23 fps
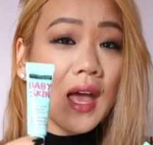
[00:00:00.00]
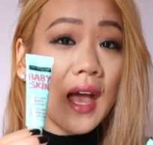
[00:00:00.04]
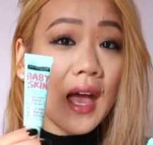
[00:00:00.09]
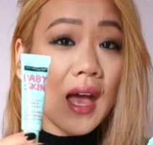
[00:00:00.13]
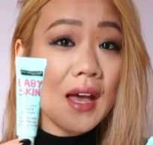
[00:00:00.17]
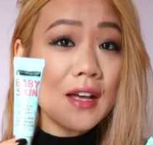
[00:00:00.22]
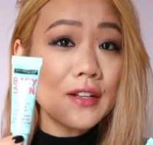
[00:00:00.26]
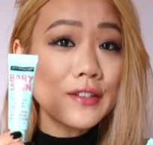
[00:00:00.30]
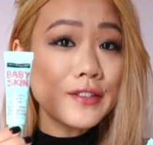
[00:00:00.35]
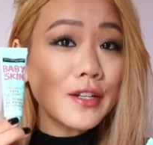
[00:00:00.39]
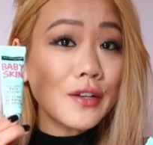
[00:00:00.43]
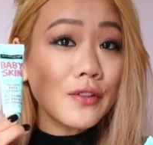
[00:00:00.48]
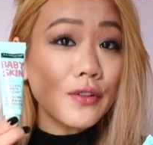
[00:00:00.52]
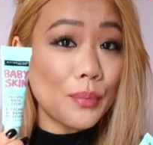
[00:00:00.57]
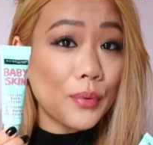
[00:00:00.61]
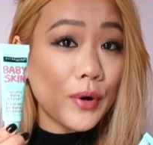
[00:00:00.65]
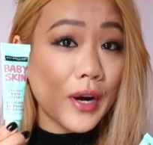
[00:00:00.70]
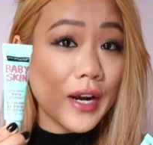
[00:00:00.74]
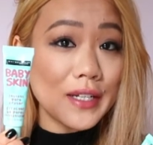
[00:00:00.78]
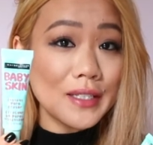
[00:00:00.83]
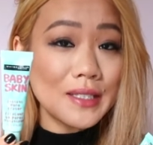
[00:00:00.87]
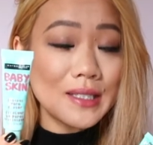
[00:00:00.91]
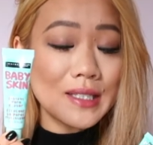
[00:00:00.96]
And the
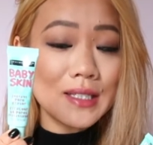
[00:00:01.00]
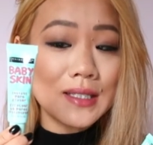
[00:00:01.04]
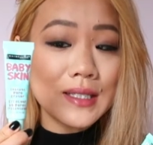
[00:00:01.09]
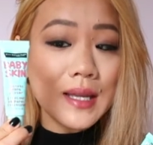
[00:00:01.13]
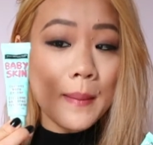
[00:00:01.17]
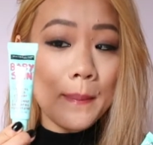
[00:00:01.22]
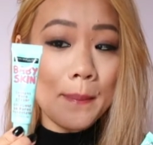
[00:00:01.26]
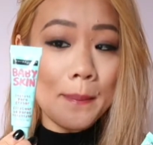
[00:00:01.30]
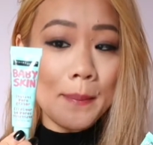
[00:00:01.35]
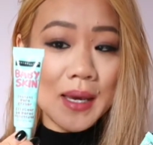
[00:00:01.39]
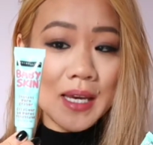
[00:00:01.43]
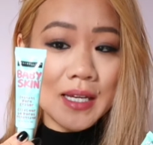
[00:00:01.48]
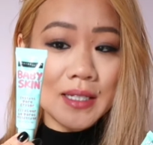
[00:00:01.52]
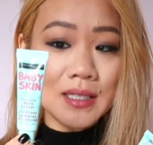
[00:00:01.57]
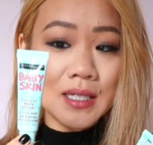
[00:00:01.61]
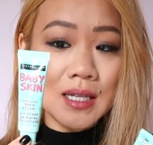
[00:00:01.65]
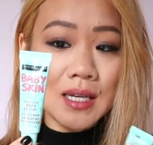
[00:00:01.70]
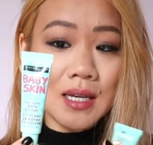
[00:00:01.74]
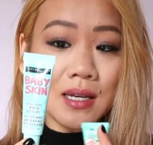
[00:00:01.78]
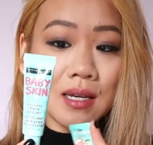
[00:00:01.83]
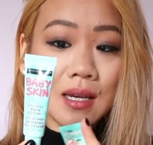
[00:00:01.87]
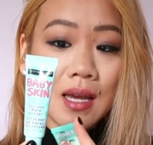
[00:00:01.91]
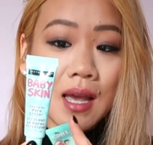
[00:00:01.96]
price is
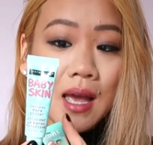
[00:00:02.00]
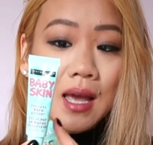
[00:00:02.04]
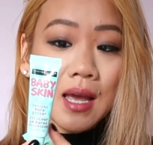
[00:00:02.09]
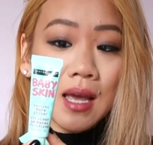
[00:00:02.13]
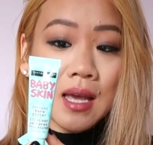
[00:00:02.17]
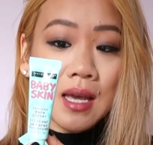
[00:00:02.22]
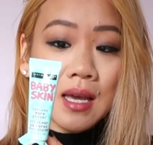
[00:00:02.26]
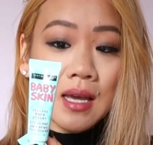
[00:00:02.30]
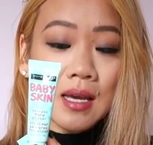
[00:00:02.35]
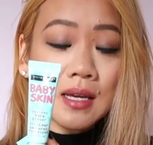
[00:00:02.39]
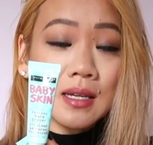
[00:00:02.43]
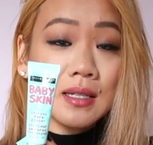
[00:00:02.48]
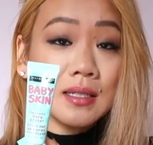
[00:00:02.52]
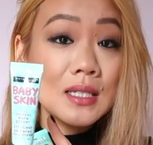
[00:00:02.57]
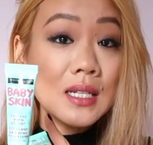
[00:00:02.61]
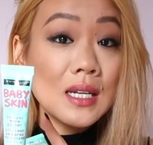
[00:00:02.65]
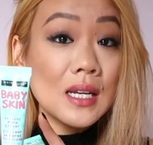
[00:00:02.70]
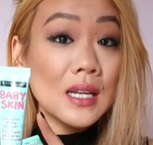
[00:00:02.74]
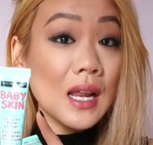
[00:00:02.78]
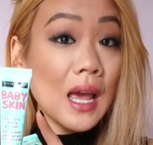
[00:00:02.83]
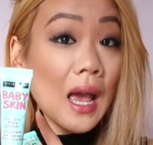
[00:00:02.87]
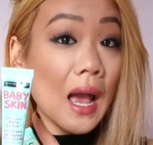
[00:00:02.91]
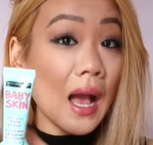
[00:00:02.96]
amazing, and
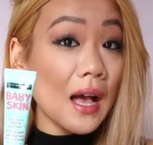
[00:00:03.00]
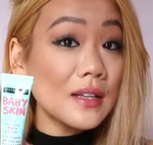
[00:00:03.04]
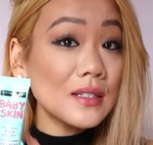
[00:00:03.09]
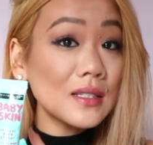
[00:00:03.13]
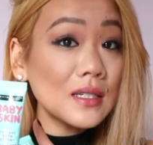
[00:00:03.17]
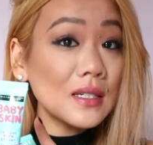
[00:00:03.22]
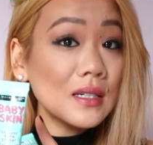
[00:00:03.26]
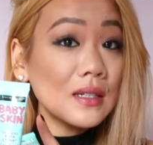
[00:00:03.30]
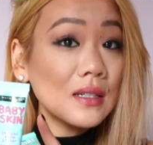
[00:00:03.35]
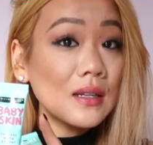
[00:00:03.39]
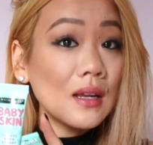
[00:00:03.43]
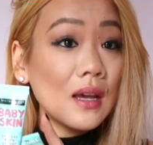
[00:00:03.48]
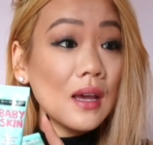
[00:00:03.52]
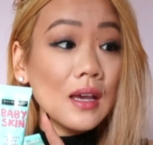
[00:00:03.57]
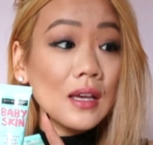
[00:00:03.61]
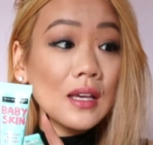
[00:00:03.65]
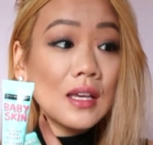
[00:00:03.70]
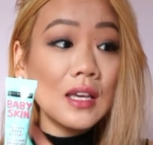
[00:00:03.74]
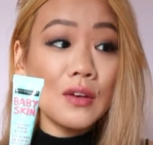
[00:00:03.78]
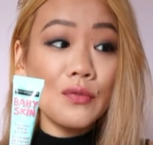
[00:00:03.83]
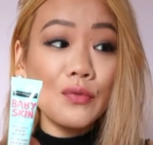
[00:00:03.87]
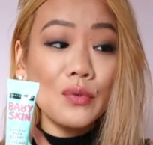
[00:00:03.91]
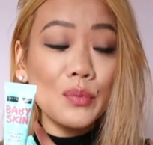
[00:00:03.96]
it hasn't
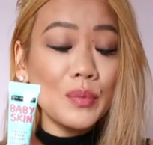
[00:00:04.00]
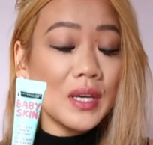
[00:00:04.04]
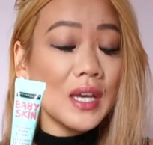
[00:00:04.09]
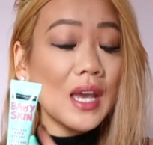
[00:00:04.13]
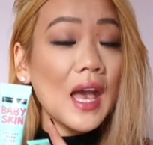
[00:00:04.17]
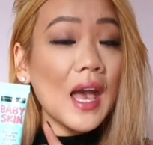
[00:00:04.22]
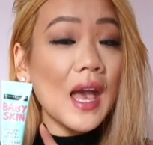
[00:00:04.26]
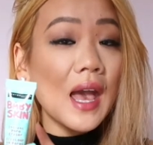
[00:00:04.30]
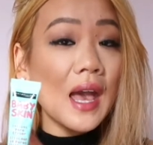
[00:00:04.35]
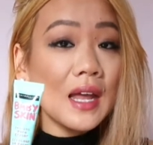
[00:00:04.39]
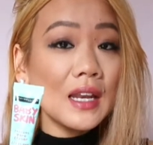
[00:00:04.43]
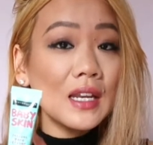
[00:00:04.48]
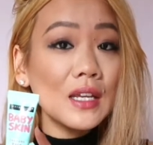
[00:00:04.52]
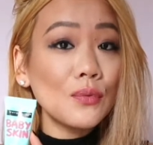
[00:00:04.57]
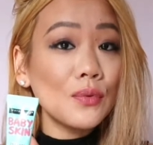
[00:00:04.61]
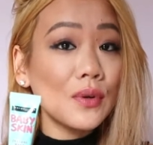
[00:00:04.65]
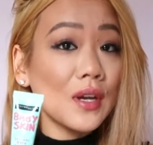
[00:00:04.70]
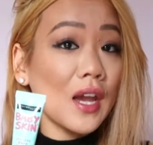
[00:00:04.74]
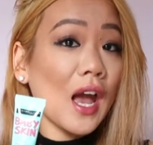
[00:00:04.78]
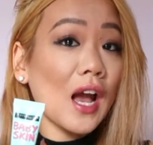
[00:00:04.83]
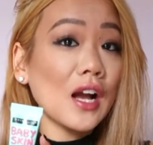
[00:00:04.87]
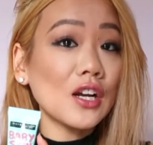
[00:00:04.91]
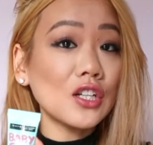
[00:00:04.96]
given me any
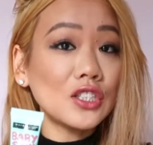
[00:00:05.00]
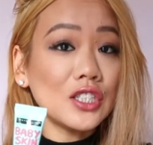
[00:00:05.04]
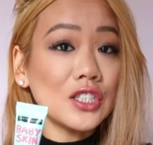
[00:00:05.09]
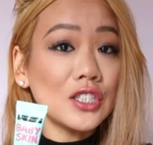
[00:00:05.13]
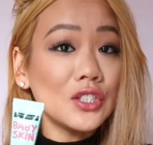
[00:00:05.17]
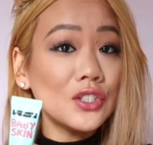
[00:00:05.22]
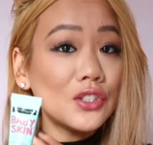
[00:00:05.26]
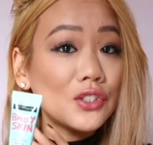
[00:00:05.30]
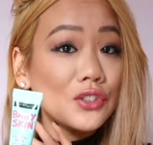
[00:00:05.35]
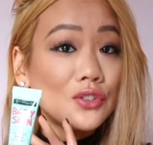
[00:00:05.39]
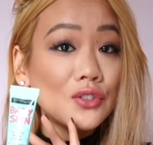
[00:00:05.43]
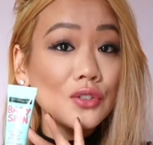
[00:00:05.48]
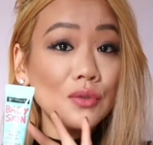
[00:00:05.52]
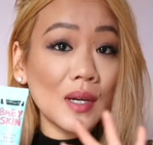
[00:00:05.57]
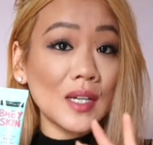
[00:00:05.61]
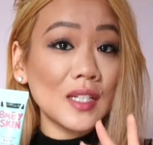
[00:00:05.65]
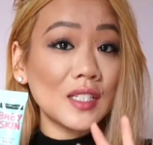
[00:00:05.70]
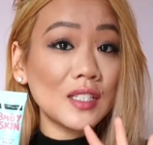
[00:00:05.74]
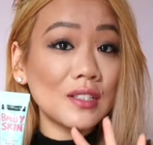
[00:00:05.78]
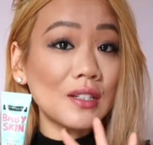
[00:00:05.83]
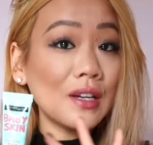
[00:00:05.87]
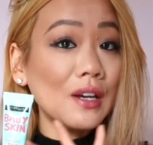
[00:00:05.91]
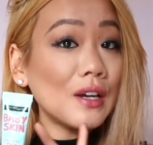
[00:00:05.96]
reactions to
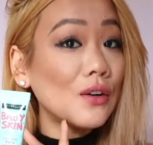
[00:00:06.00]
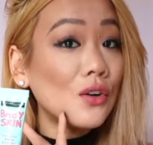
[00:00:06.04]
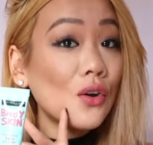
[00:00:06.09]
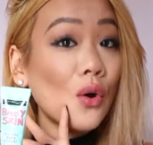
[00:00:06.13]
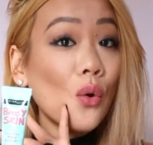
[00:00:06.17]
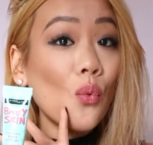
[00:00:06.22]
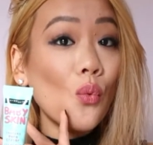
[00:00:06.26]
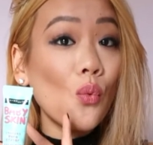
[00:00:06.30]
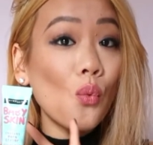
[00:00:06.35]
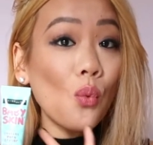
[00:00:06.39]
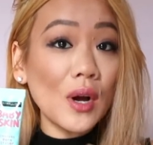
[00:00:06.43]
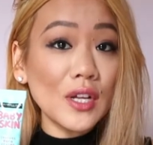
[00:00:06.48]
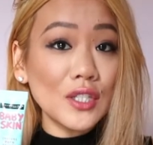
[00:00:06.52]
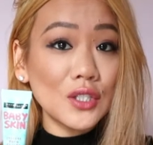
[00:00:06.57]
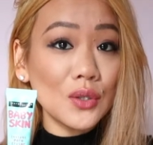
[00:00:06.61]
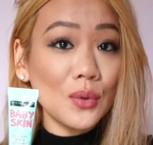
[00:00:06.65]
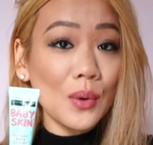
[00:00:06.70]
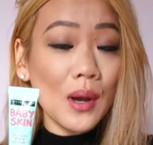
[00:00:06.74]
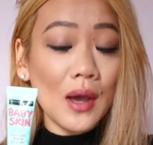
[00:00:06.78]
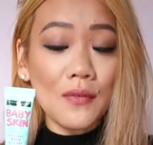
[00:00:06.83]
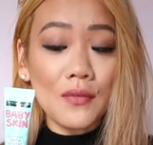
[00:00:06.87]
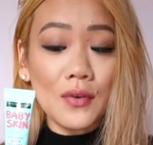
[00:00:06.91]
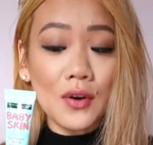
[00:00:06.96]
my skin
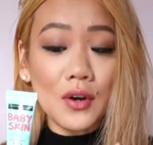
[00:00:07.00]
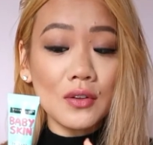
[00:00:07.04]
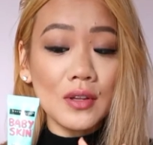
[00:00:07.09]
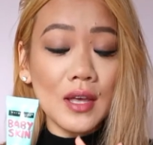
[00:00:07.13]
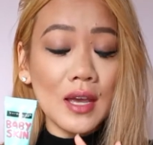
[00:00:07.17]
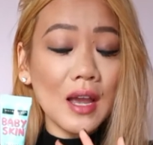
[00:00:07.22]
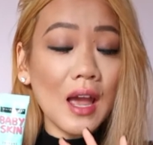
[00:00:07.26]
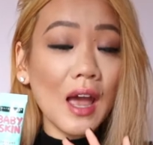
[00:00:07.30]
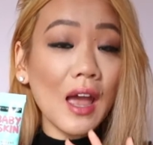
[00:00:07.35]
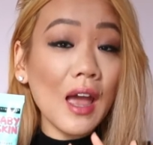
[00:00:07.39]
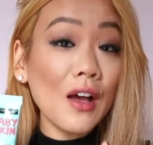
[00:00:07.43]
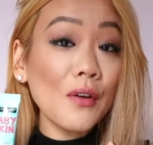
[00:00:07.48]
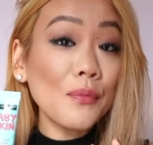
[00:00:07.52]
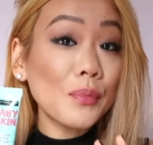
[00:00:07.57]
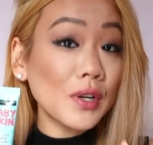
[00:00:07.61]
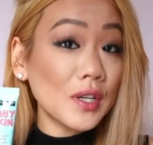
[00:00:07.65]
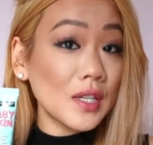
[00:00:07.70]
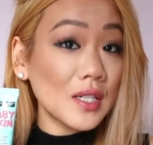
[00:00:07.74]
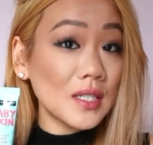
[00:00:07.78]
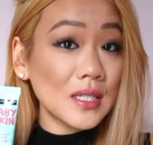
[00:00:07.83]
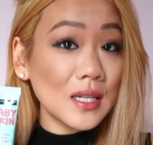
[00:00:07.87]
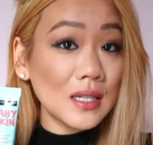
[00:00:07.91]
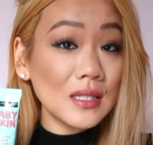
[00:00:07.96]
whatsoever. Like I have
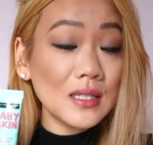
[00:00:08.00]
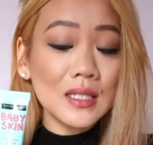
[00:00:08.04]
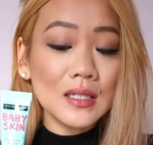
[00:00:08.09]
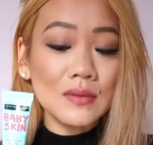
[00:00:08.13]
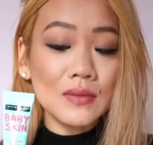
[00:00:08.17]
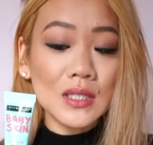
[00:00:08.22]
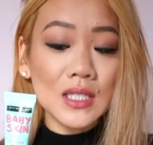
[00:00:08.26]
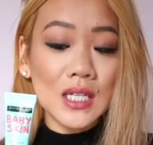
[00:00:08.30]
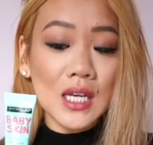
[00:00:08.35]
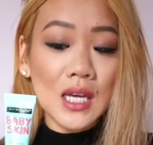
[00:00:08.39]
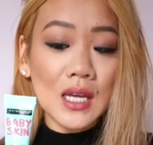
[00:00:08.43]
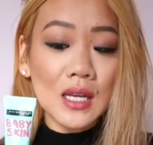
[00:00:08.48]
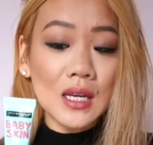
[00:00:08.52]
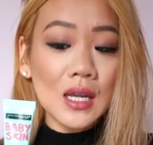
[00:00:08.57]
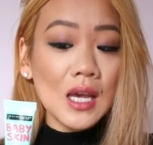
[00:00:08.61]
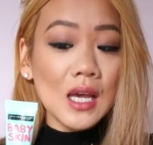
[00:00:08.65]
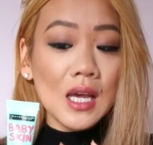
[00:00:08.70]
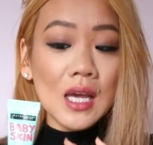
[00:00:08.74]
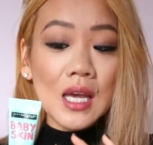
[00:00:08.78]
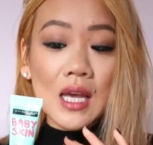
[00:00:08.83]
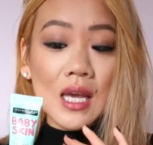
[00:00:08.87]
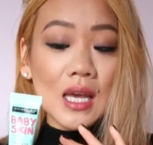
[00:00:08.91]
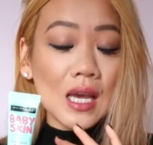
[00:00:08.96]
pretty sensitive skin
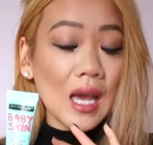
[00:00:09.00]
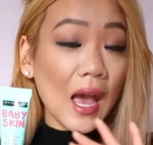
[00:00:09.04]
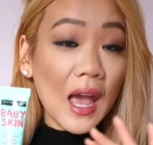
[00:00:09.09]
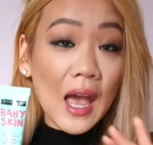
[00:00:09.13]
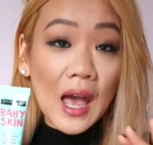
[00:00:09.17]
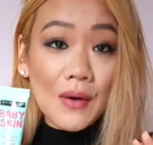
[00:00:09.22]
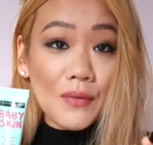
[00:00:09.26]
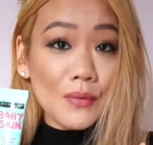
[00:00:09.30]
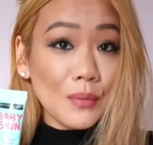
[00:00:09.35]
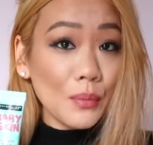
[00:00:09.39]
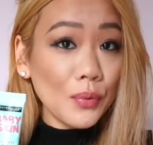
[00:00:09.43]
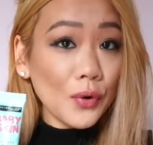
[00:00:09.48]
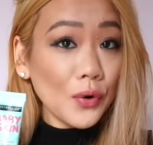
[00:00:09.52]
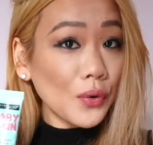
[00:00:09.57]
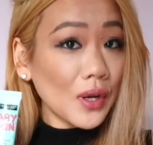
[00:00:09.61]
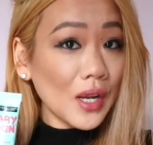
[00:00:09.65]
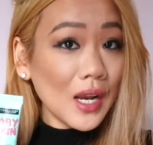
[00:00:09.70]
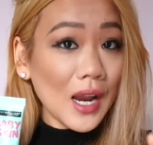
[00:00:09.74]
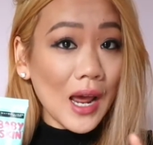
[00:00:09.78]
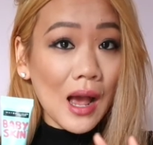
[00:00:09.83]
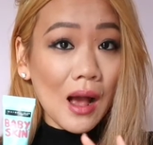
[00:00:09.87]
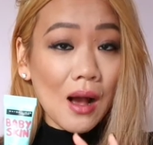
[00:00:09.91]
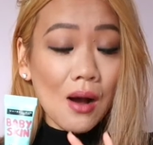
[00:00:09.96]
I haven't
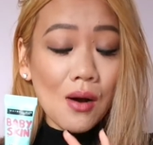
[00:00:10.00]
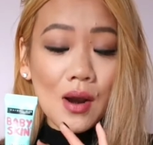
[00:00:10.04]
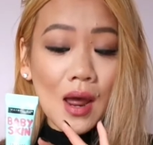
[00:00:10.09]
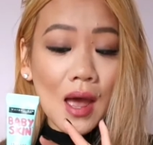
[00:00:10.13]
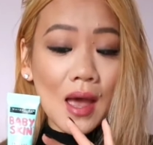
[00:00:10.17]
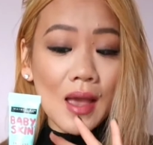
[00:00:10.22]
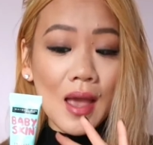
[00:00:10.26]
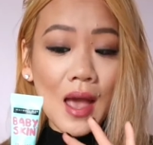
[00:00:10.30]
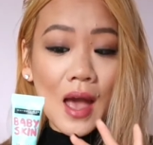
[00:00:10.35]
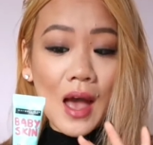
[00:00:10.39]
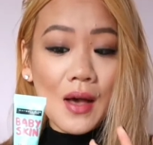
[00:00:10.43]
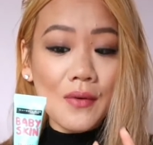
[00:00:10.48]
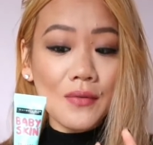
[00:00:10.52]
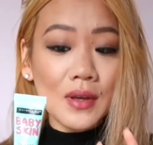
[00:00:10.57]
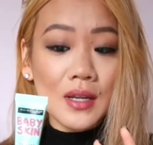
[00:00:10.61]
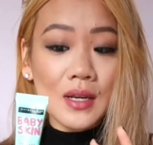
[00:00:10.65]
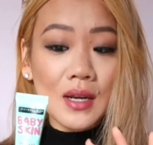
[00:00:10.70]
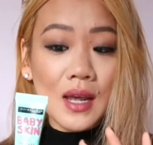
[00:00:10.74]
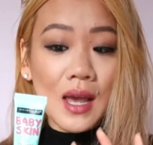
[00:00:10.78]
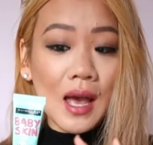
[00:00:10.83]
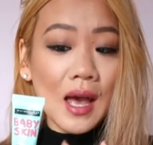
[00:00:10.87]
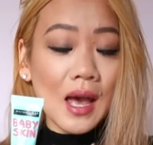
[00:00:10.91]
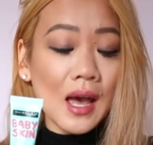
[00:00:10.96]
broken out. I
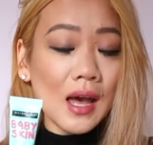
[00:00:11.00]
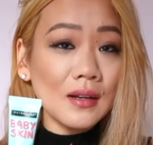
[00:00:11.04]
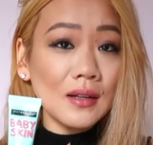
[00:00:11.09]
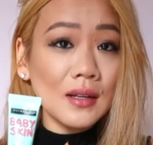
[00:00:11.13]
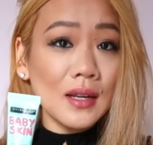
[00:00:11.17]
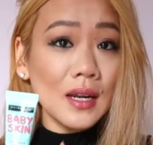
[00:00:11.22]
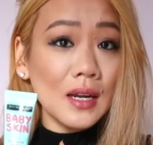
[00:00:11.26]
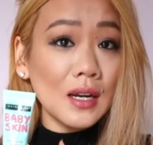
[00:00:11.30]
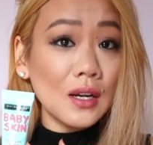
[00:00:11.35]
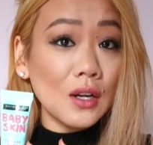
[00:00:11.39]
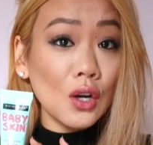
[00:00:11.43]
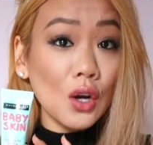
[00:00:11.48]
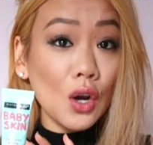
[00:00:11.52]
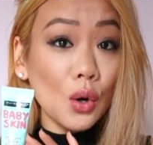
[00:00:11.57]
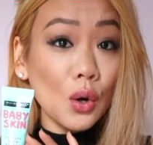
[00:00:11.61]
haven't had like